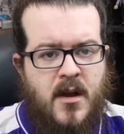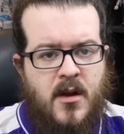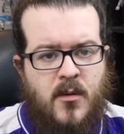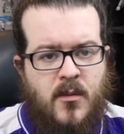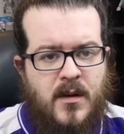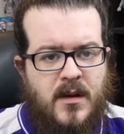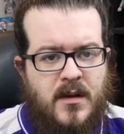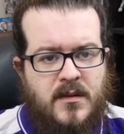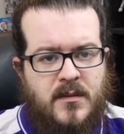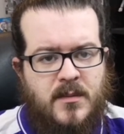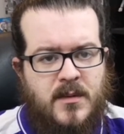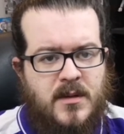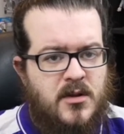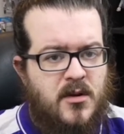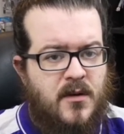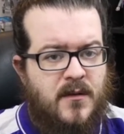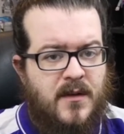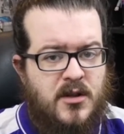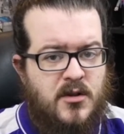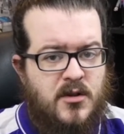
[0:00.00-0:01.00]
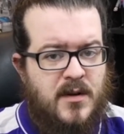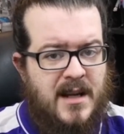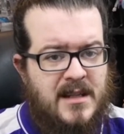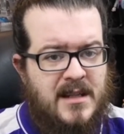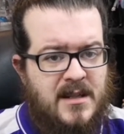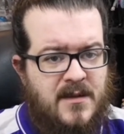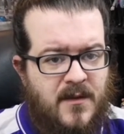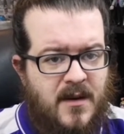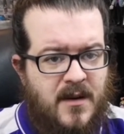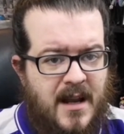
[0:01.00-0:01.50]
with sort of a
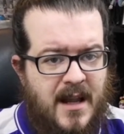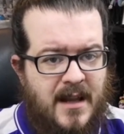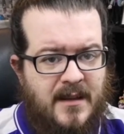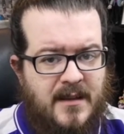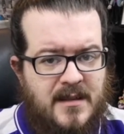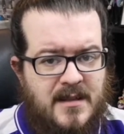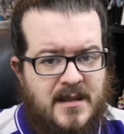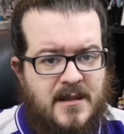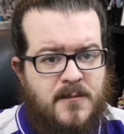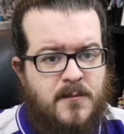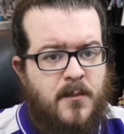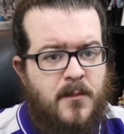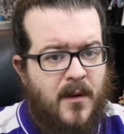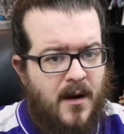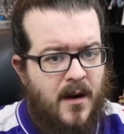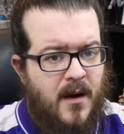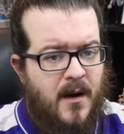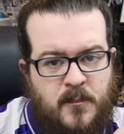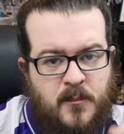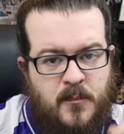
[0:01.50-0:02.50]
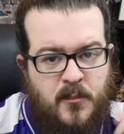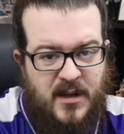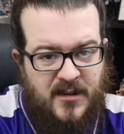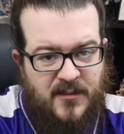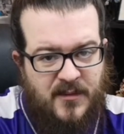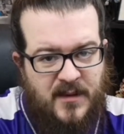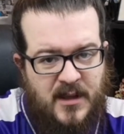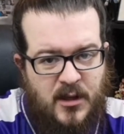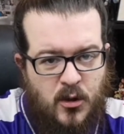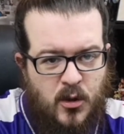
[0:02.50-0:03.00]
transfer analysis, but
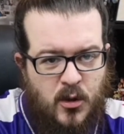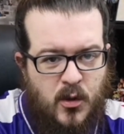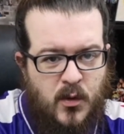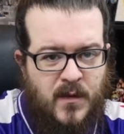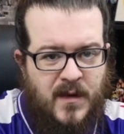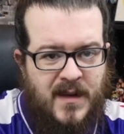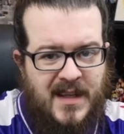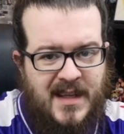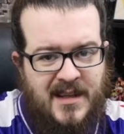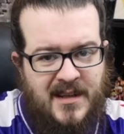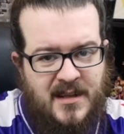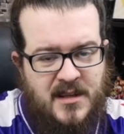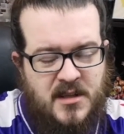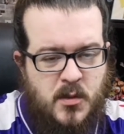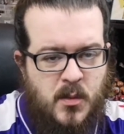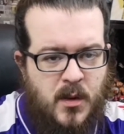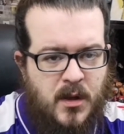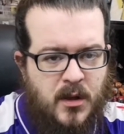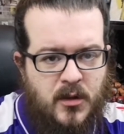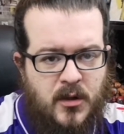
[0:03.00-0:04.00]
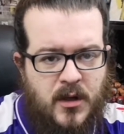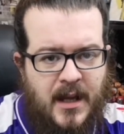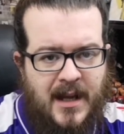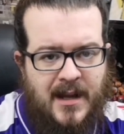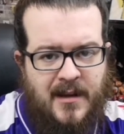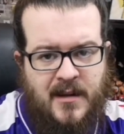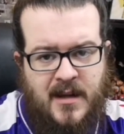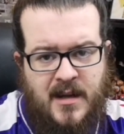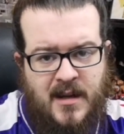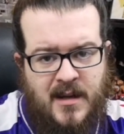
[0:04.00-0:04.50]
briefly going over the areas you want to look at
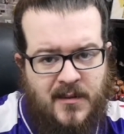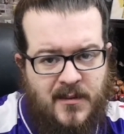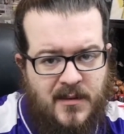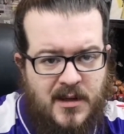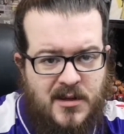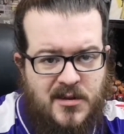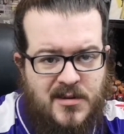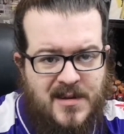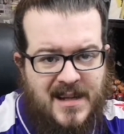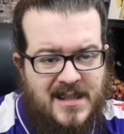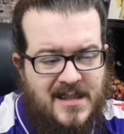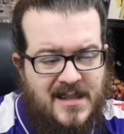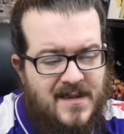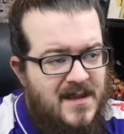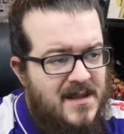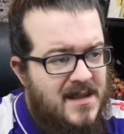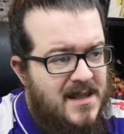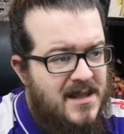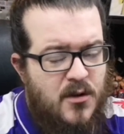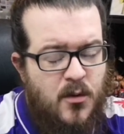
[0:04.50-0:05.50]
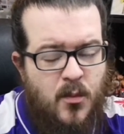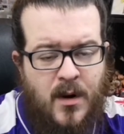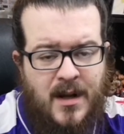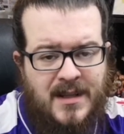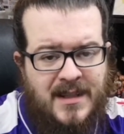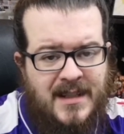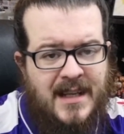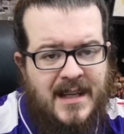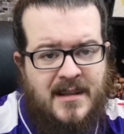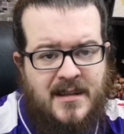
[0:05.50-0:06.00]
for your transfers is you're wanting
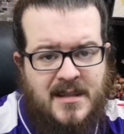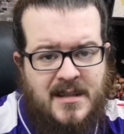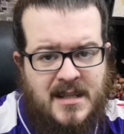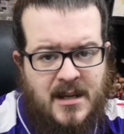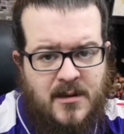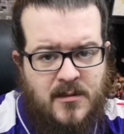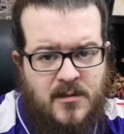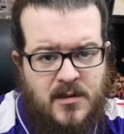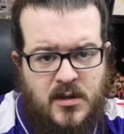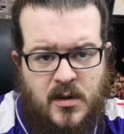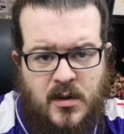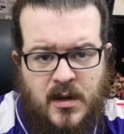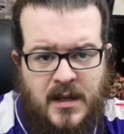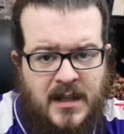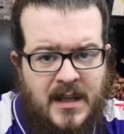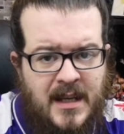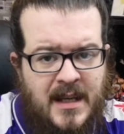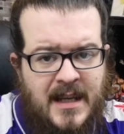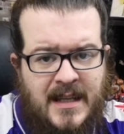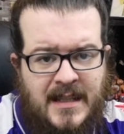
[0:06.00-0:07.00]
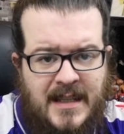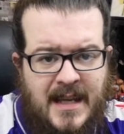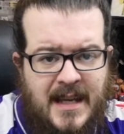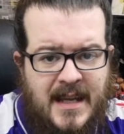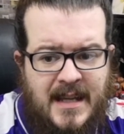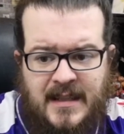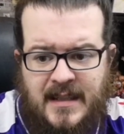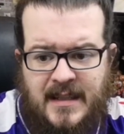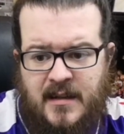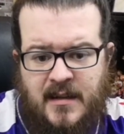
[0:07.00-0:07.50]
to get your scouts sorted, get
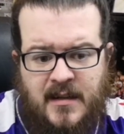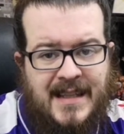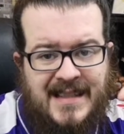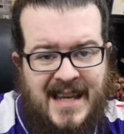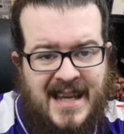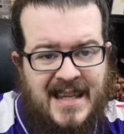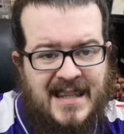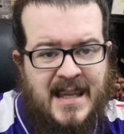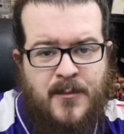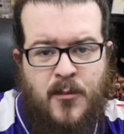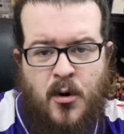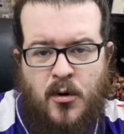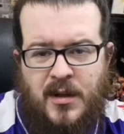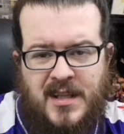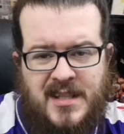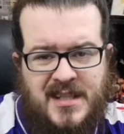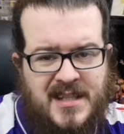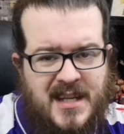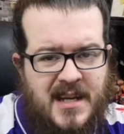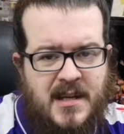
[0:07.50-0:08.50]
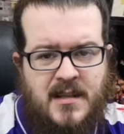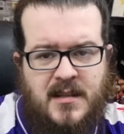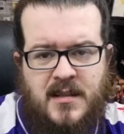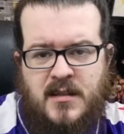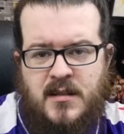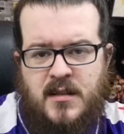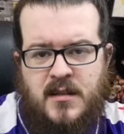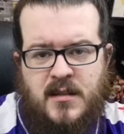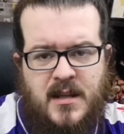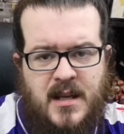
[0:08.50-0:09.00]
in there, get them all assigned
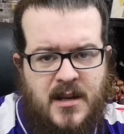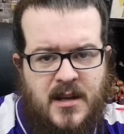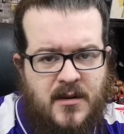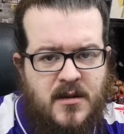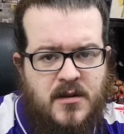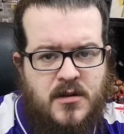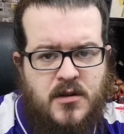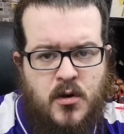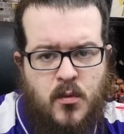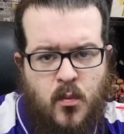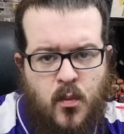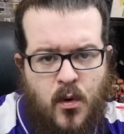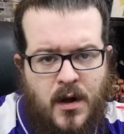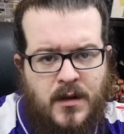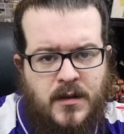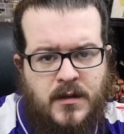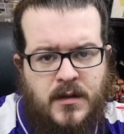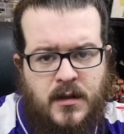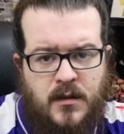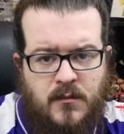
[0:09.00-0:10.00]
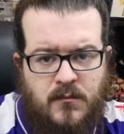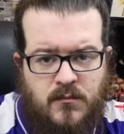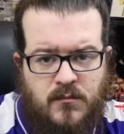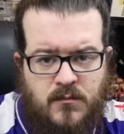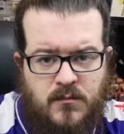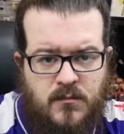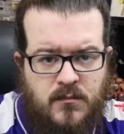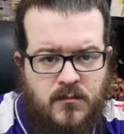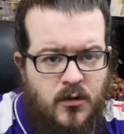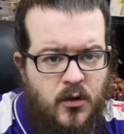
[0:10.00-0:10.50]
to the areas you're wanting to
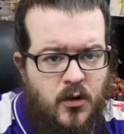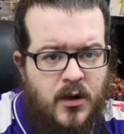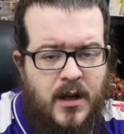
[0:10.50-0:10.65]
look